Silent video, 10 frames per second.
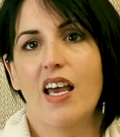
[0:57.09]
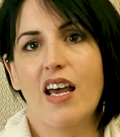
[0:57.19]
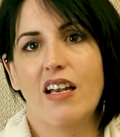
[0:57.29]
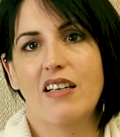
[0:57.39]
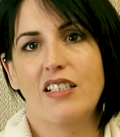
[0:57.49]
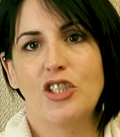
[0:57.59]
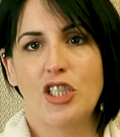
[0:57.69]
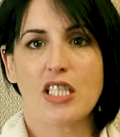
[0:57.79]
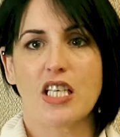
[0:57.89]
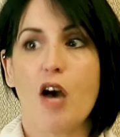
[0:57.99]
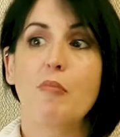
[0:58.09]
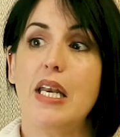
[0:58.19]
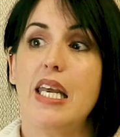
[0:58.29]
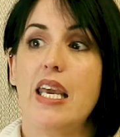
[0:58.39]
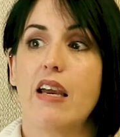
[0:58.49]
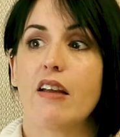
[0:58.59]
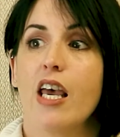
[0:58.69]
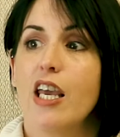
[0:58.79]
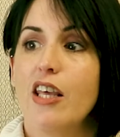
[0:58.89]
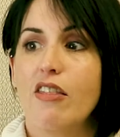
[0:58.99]
And just coming here,
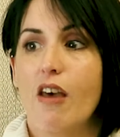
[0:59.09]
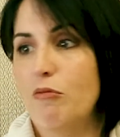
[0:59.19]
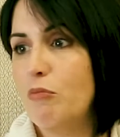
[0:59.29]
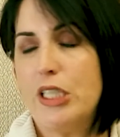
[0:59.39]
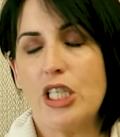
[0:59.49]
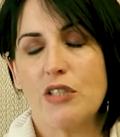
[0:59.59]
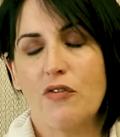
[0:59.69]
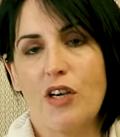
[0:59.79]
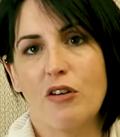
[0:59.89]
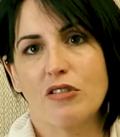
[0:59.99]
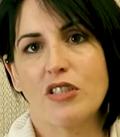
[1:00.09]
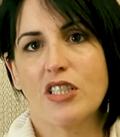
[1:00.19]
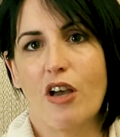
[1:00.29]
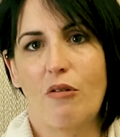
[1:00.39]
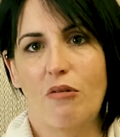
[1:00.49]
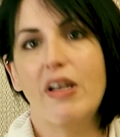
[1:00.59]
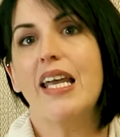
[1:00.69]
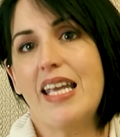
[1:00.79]
we just feel so at